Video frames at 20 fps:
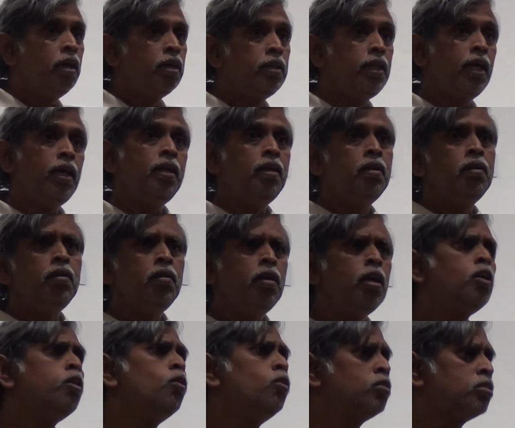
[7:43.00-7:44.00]
then
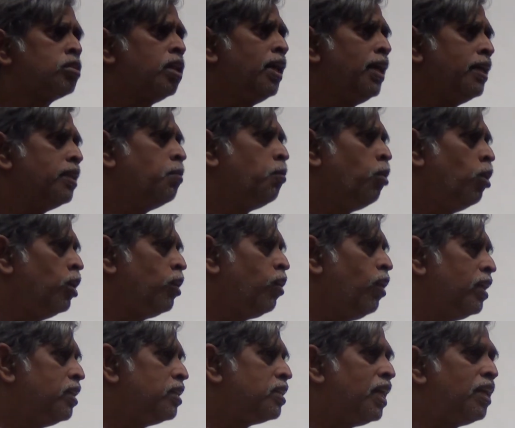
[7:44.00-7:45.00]
it looks like the
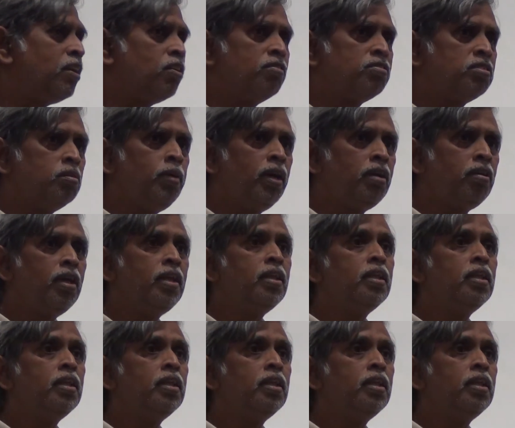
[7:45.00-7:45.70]
molecule has a center of symmetry.